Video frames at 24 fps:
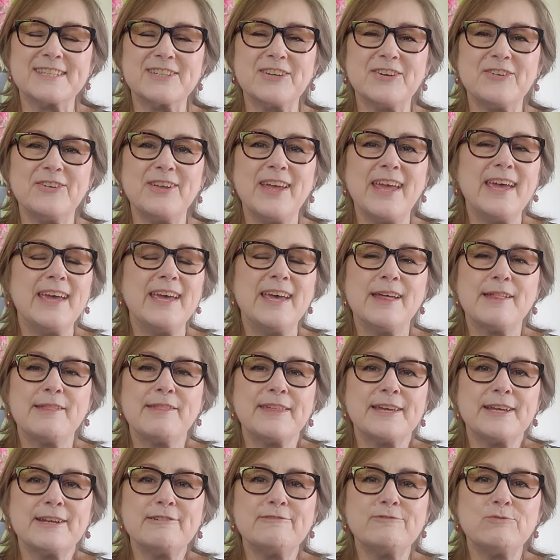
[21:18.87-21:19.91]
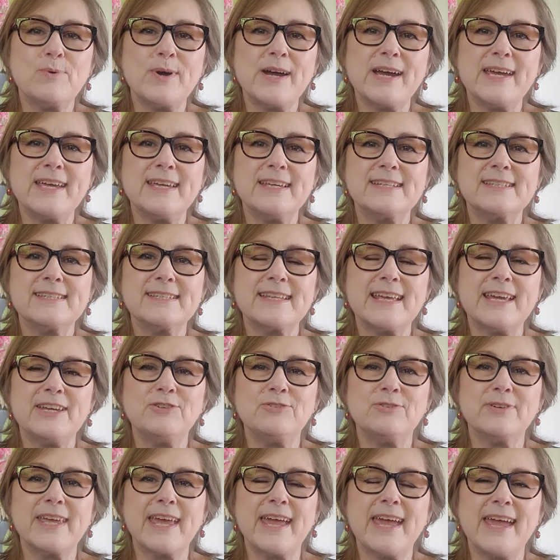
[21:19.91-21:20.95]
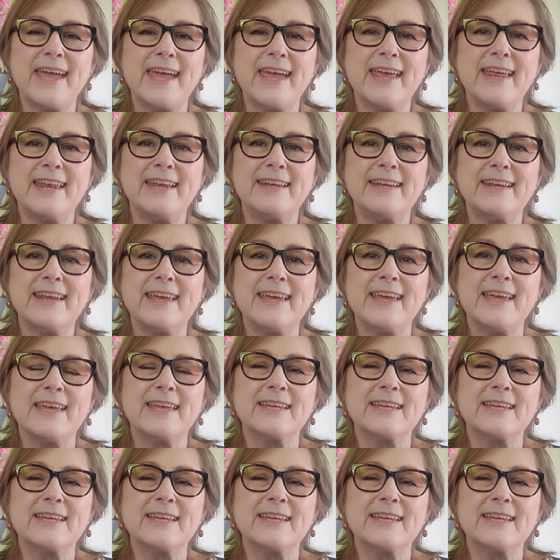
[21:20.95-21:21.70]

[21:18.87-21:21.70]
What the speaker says: So think of ways that you can